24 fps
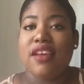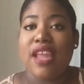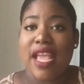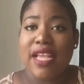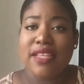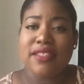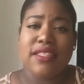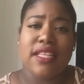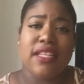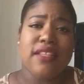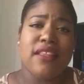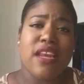
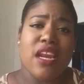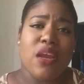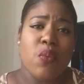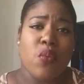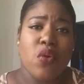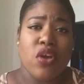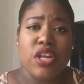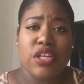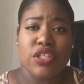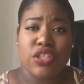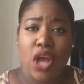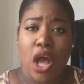next thing that I
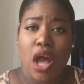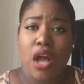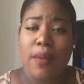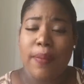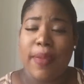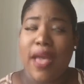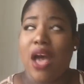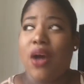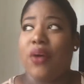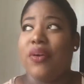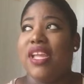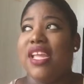want to talk
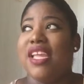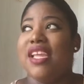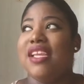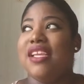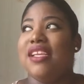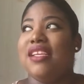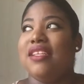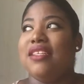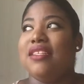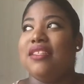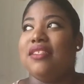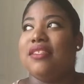about
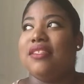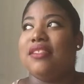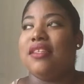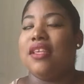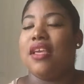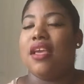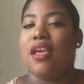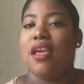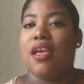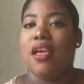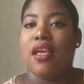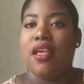is
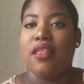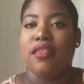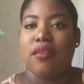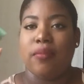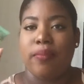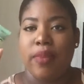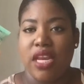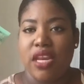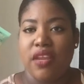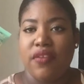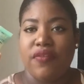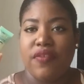the
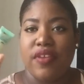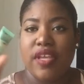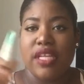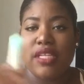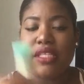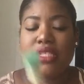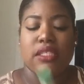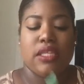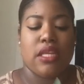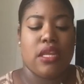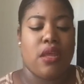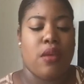
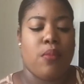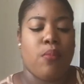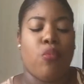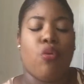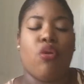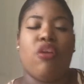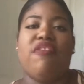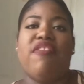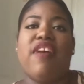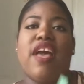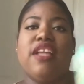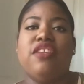Benefit
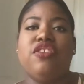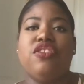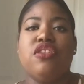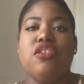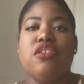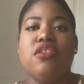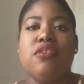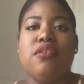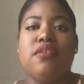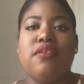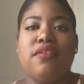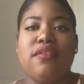
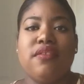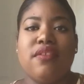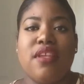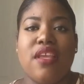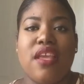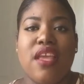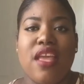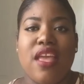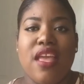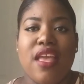Professionals.